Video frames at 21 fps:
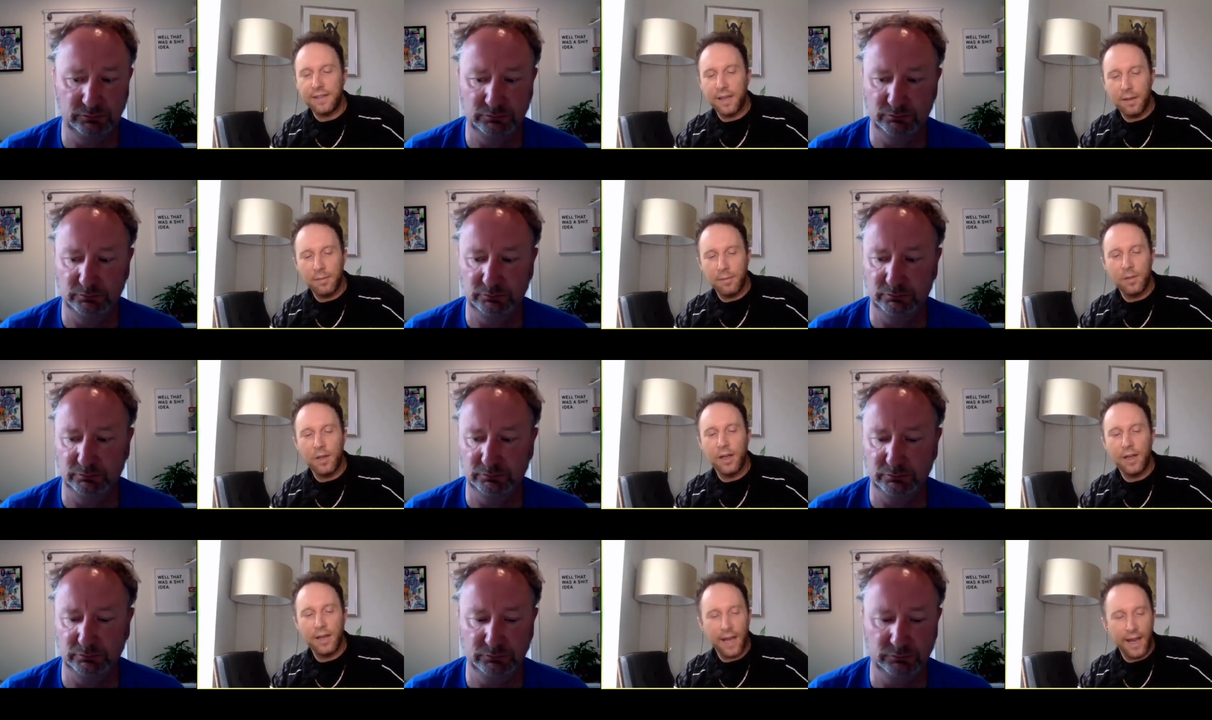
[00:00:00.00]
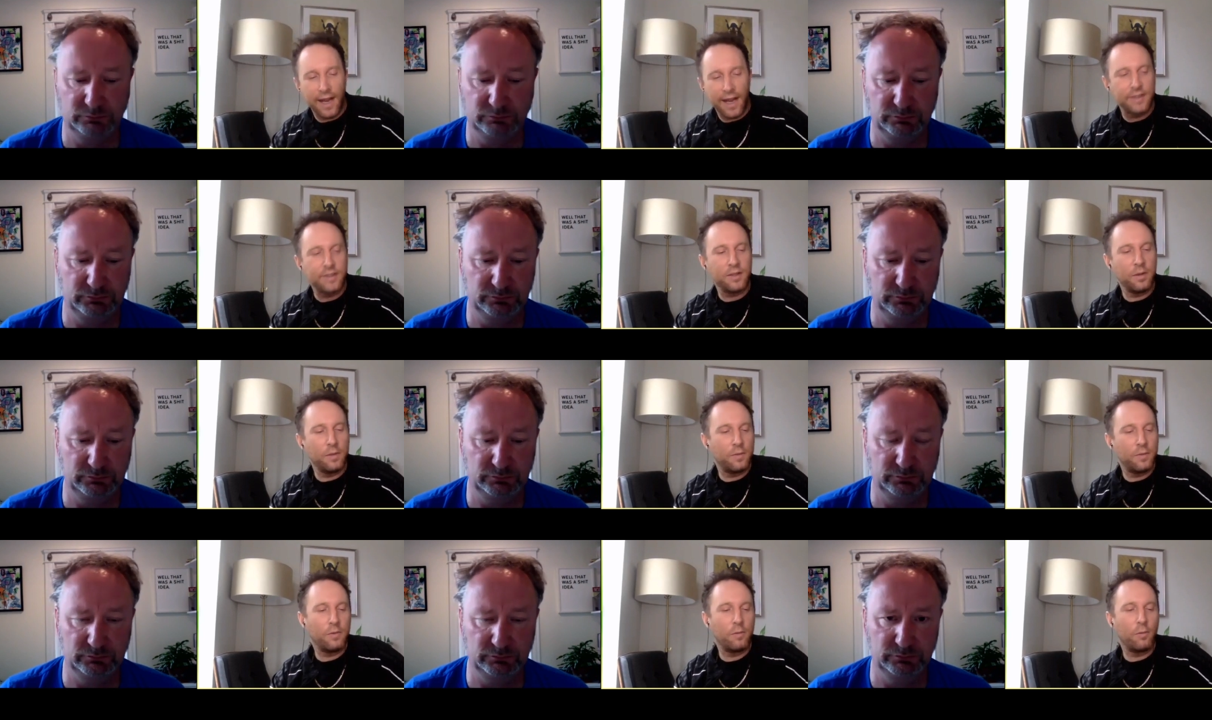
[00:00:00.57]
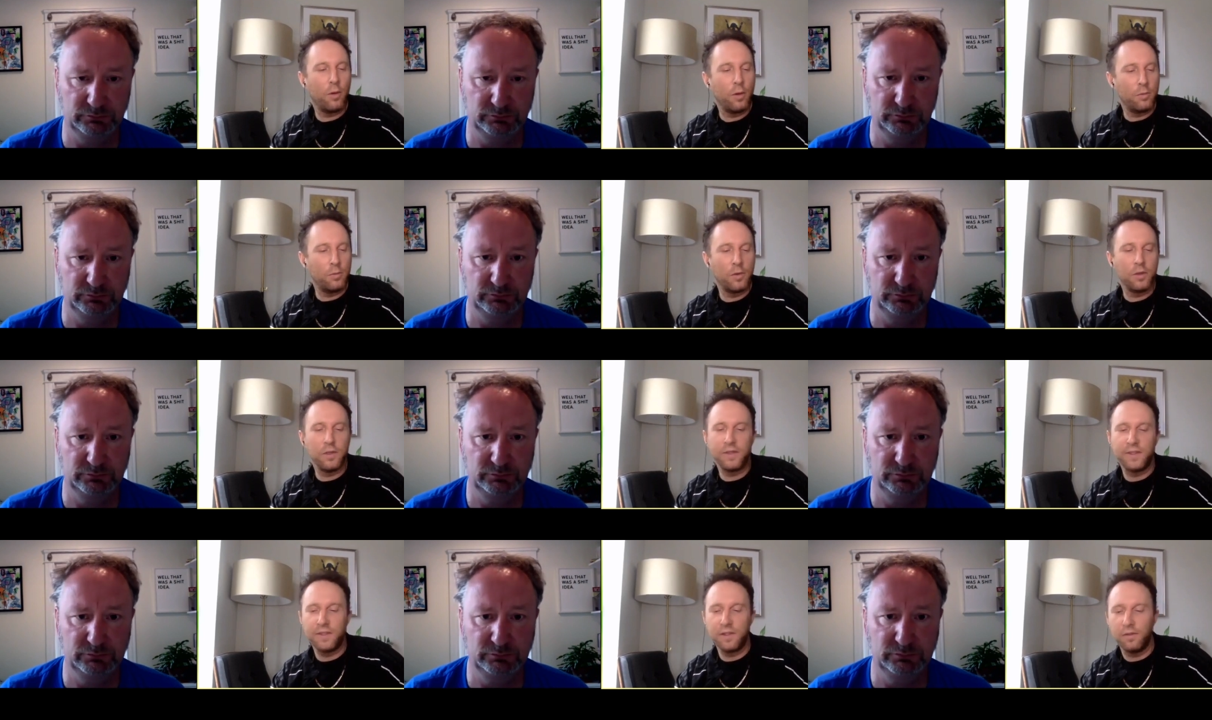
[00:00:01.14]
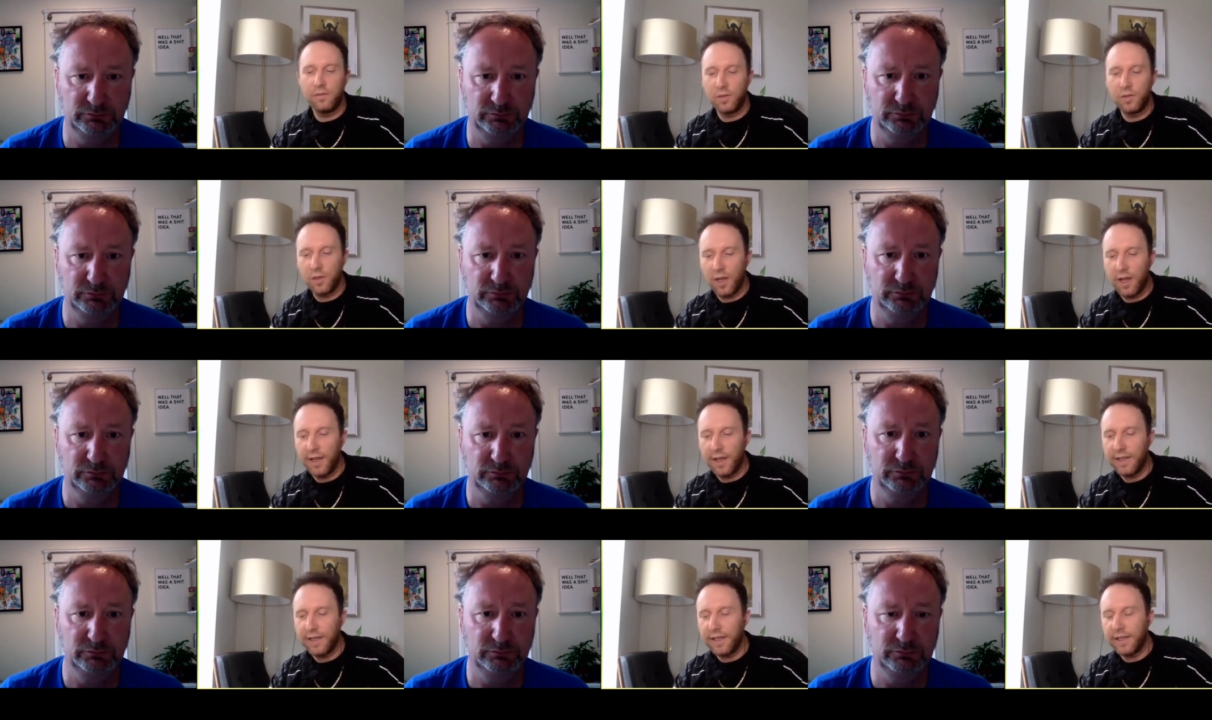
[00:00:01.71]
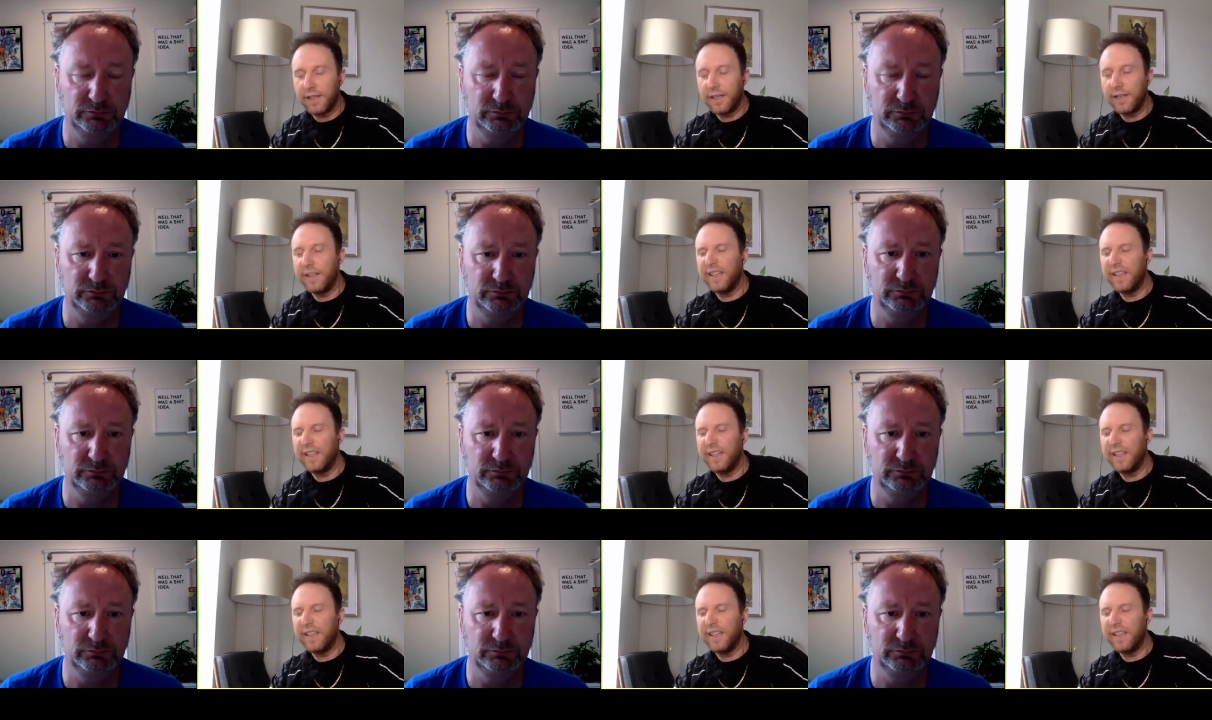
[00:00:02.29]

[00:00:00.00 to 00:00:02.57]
Speaker 1: I'm going to ask you for one more silver lining.